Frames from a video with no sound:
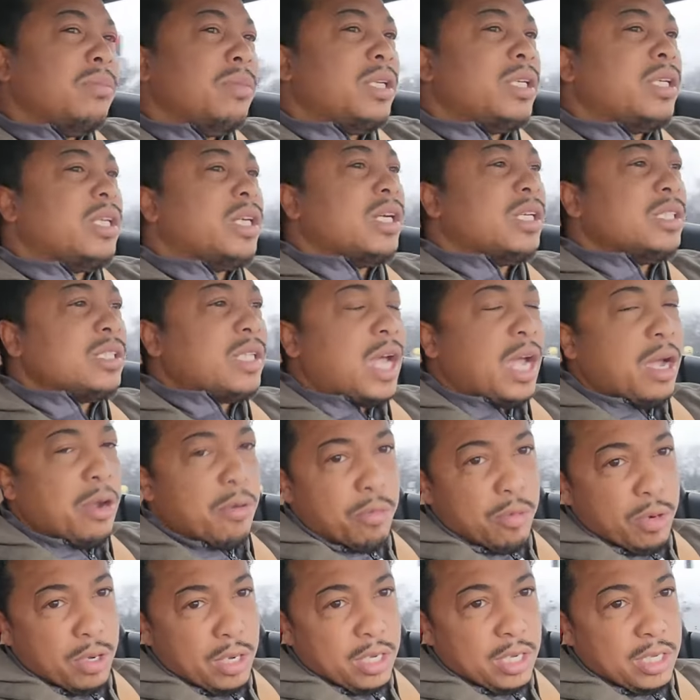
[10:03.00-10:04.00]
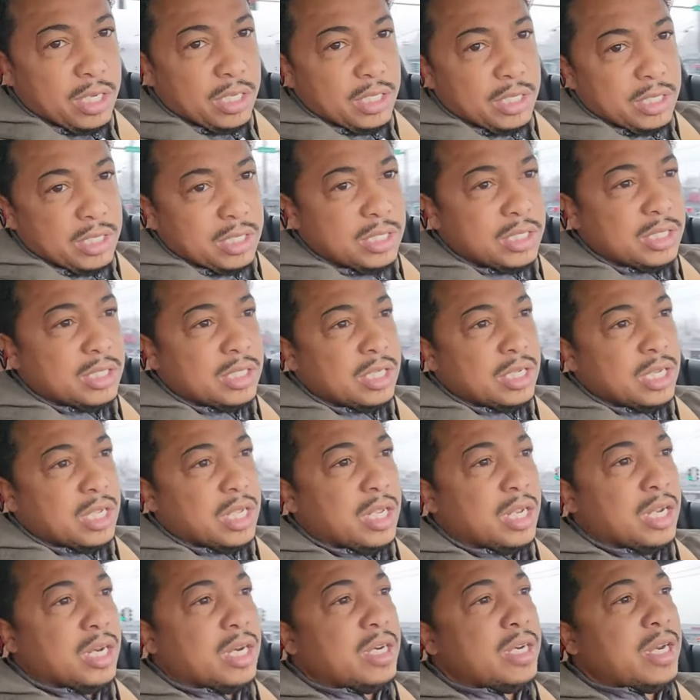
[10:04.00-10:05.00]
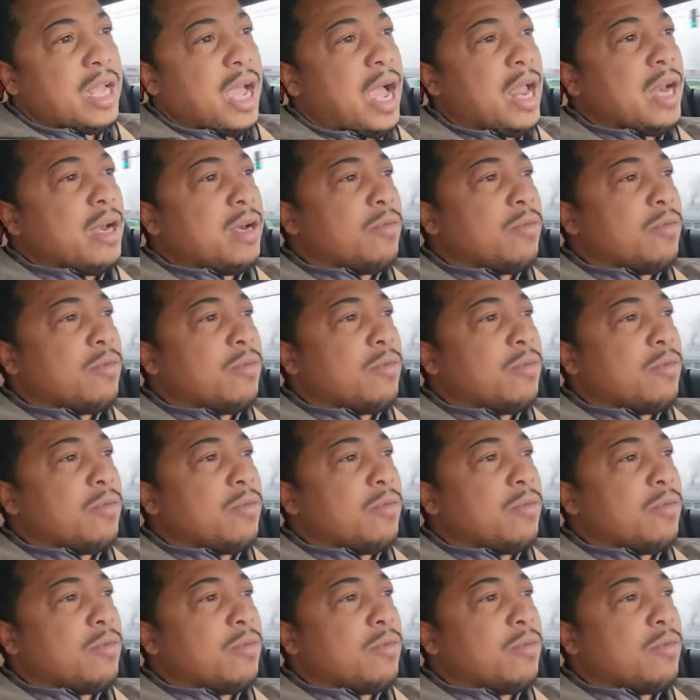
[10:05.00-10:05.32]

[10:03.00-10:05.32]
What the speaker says: because I was not